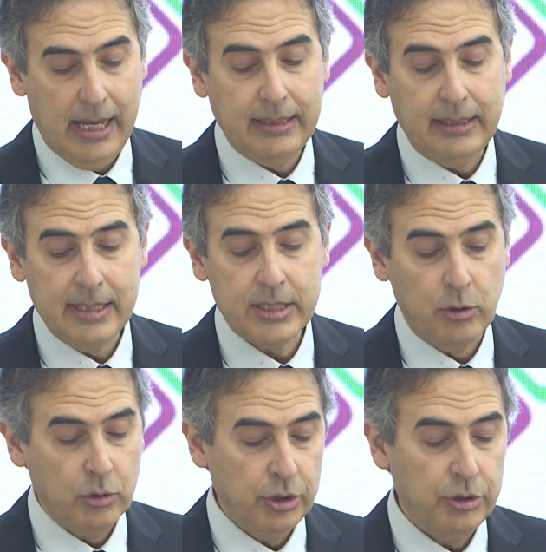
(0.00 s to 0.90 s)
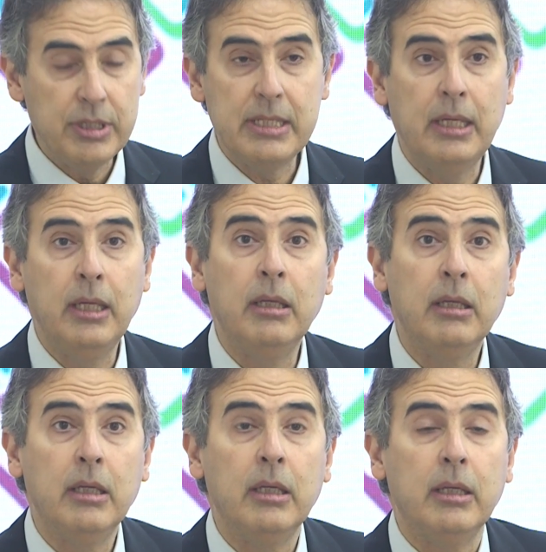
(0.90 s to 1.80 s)
And it is so good to see
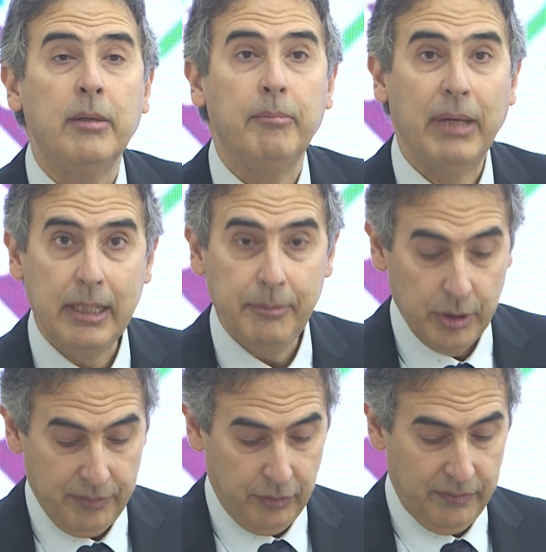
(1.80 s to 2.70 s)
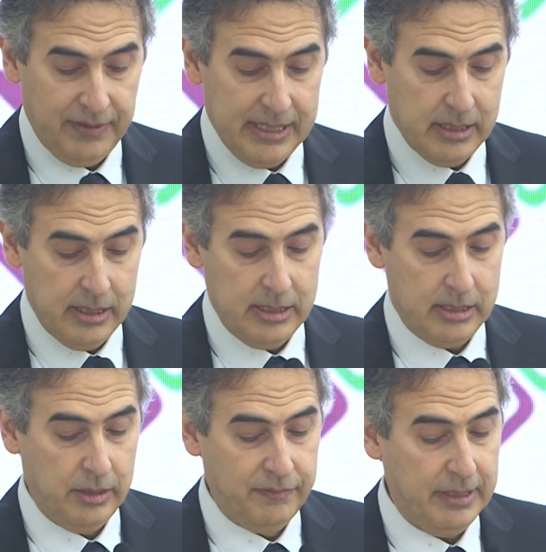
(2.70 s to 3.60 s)
many beautiful
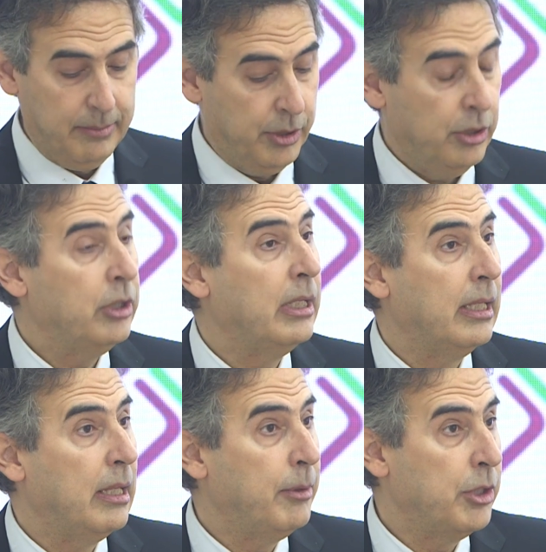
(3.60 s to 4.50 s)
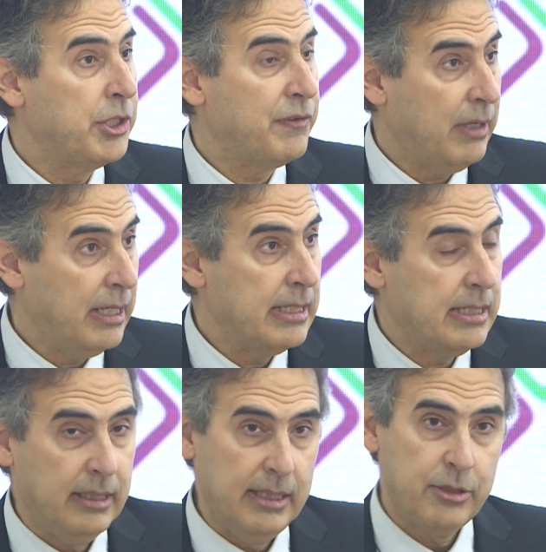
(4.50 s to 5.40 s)
faces of Lebanon and Lebanon's
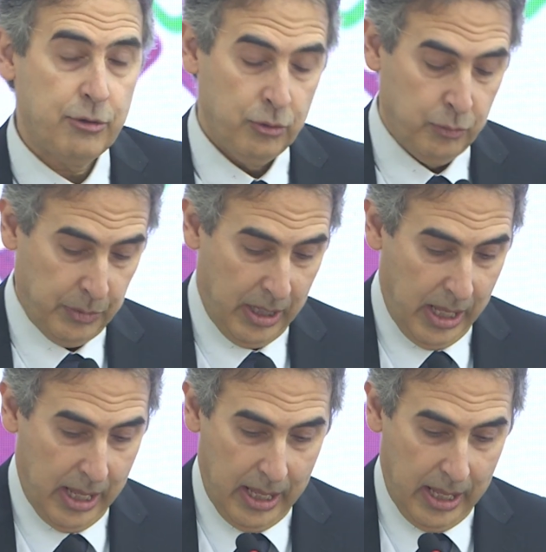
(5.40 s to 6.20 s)
friends in this room.